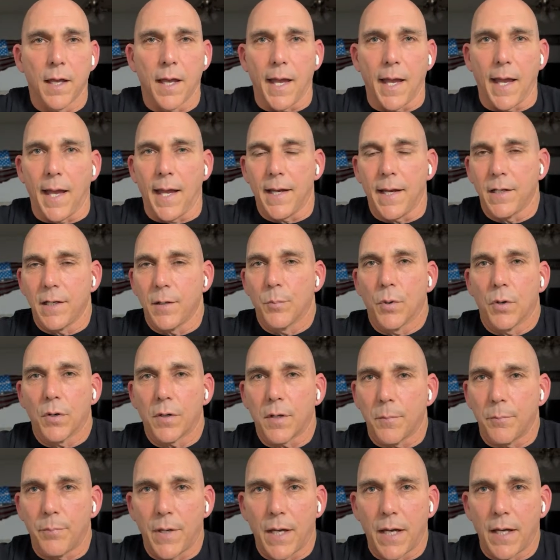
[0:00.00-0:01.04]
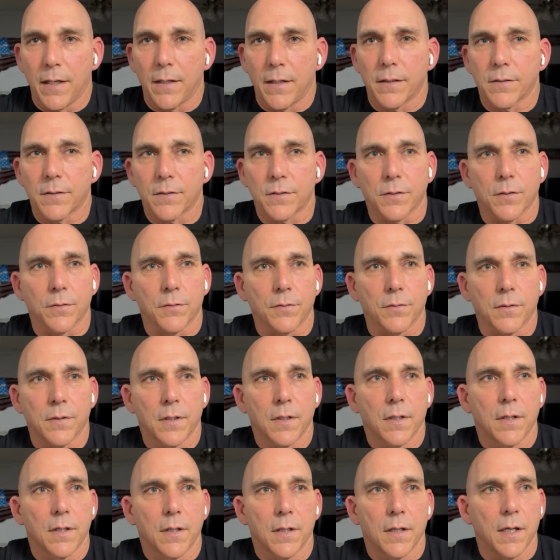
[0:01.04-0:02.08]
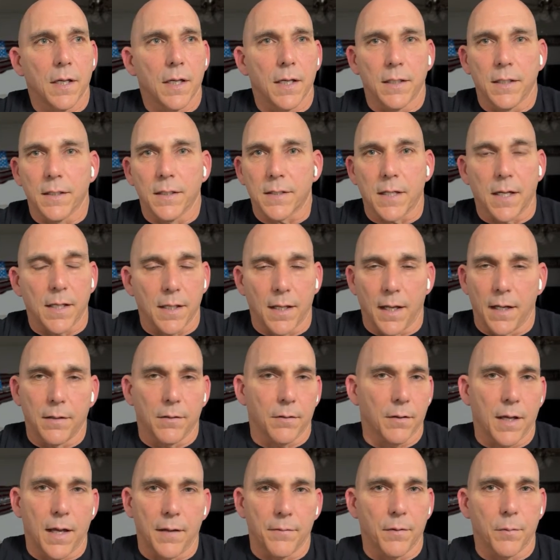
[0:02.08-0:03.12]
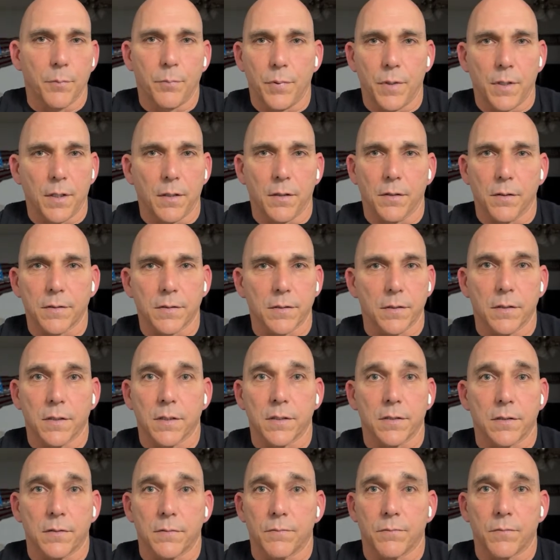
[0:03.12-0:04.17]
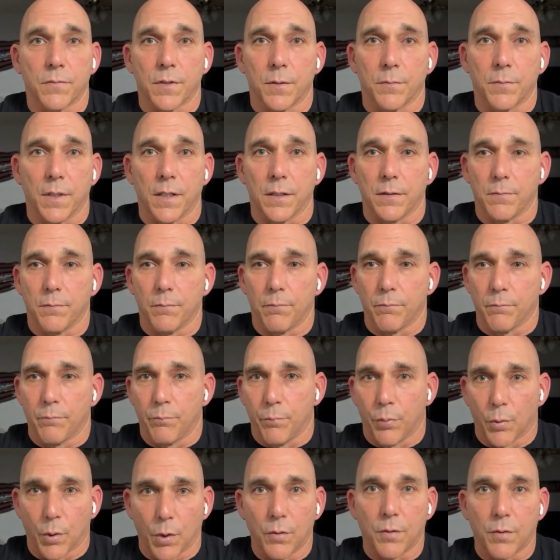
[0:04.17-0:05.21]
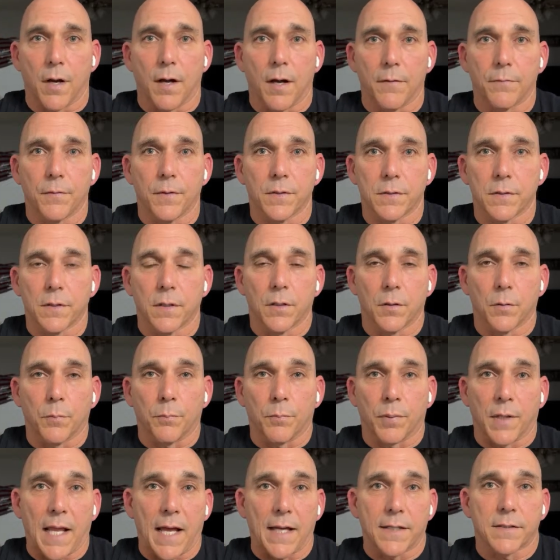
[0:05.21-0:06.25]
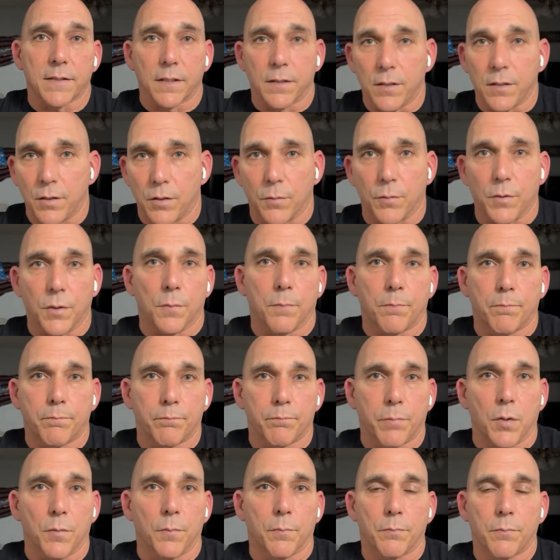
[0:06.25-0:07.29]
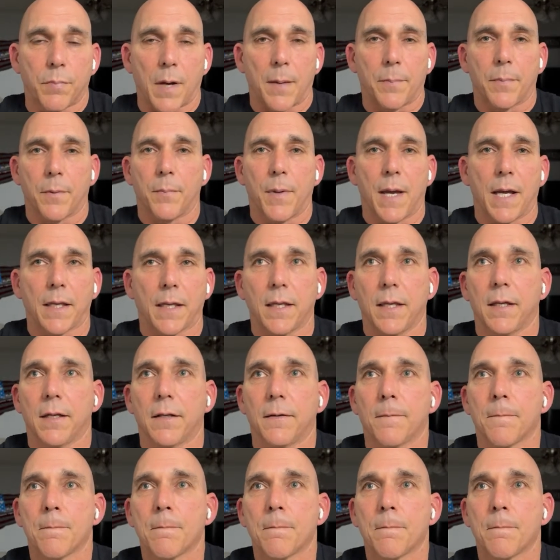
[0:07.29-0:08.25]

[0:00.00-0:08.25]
and he broke a peg. So, and this guy, I don't have a, it's something that broke off. It's a little plastic, when you boom, pop it back in.